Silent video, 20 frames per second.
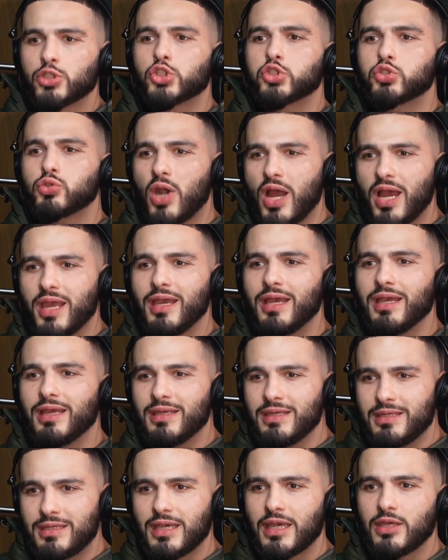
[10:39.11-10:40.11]
Try
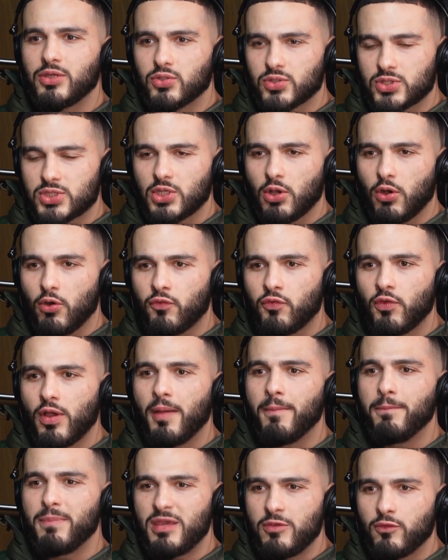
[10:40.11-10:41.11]
and get yourself
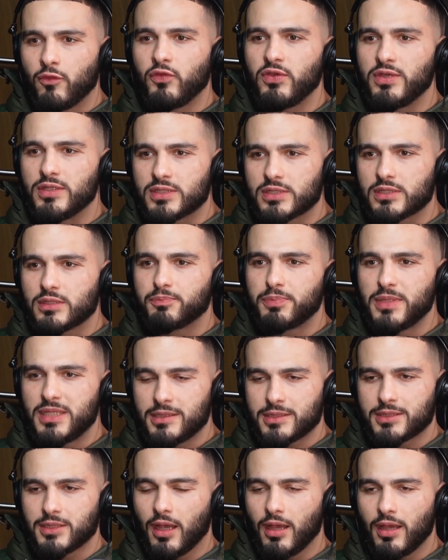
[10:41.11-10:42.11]
a meat feast
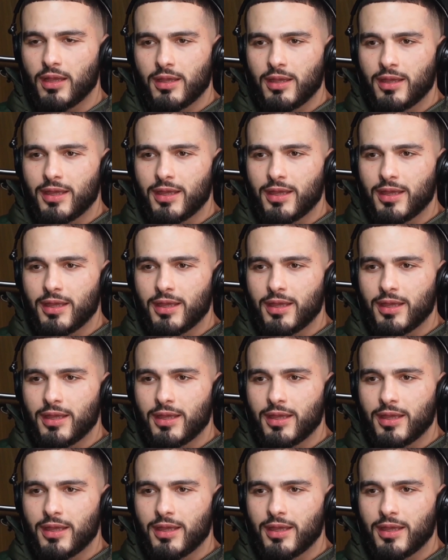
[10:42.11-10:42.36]
pizza.